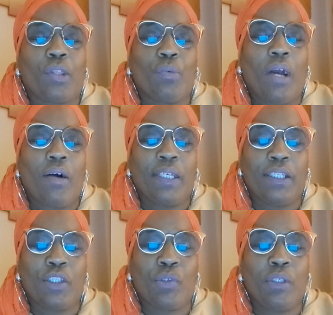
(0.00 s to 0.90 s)
throughout
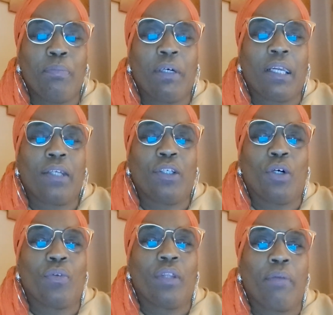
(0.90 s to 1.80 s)
history, but I
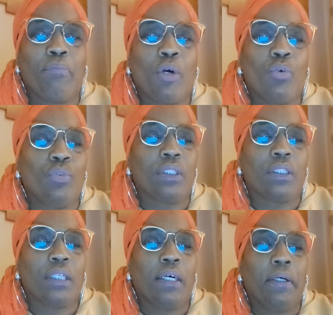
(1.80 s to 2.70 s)
know that
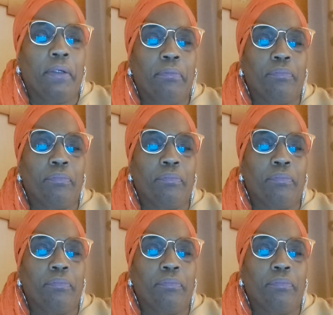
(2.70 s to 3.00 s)
most, I